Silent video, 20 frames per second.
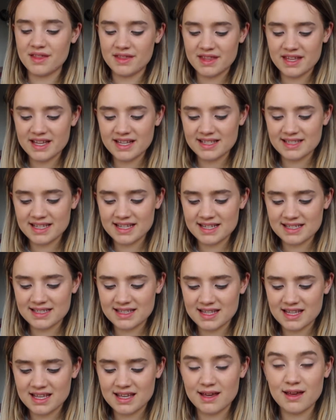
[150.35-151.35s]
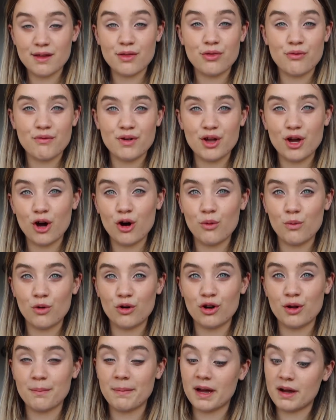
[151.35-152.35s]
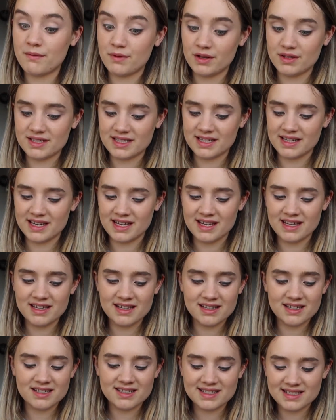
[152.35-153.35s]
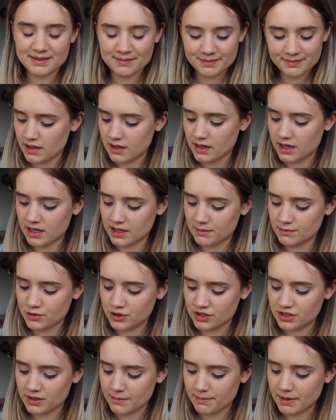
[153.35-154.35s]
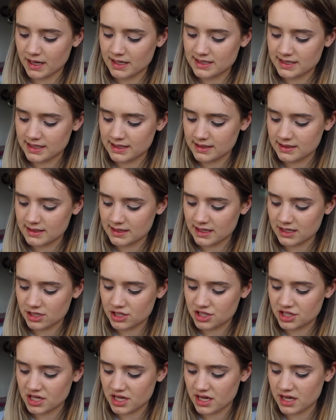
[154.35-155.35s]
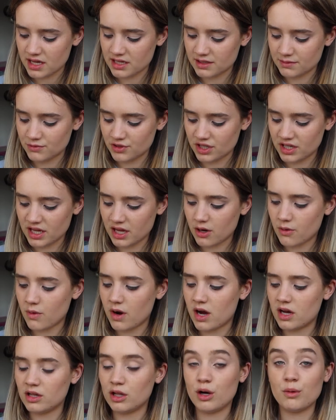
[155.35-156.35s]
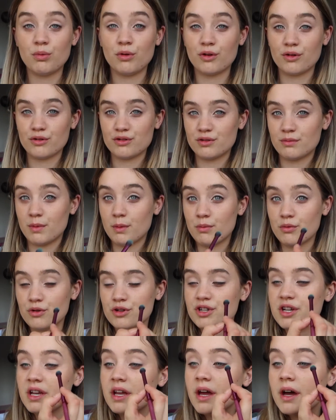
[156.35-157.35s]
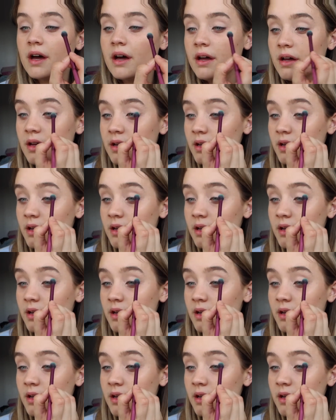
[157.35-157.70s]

This is the 301 by Real Techniques, and I'm just patting into that shade. I'm trying to get quite a lot of product on my brush here,